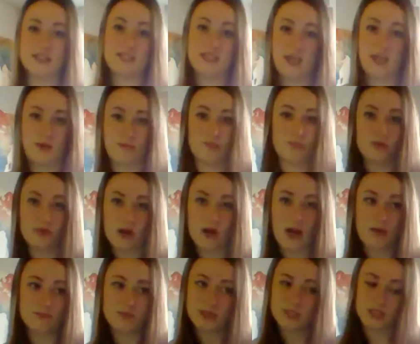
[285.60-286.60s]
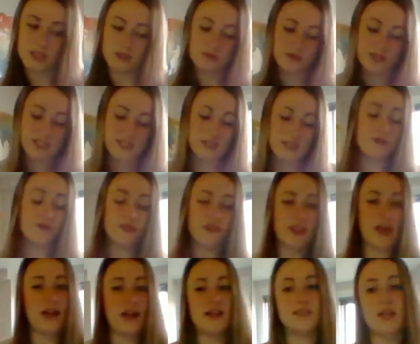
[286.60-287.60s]
same prompt. The reason for
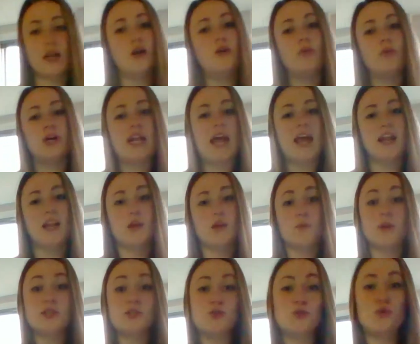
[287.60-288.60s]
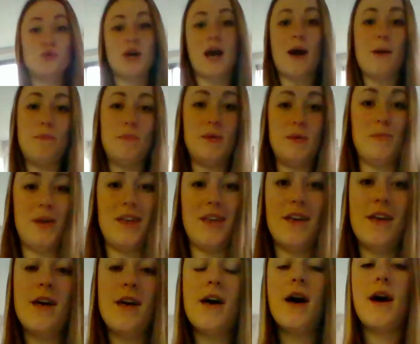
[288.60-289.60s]
that is I don't want anyone to copy
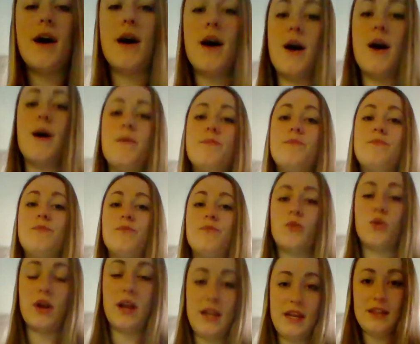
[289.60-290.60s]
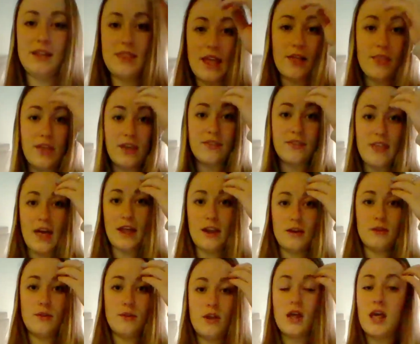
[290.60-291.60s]
me or anything like
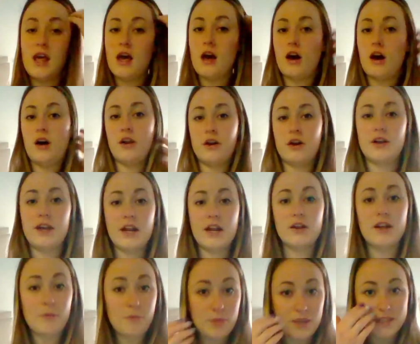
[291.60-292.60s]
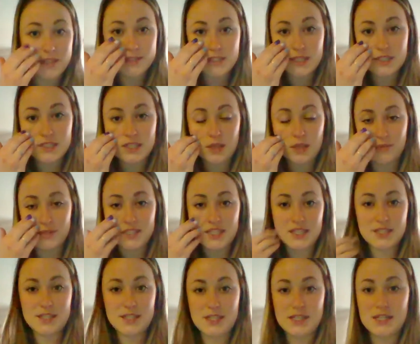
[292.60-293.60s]
that. On our narrative pieces, it was
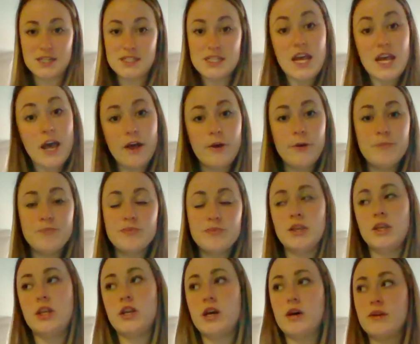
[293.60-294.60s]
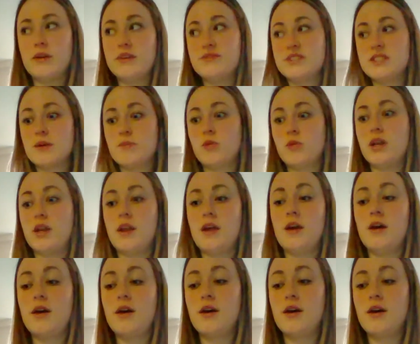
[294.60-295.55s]
easy to tell, if someone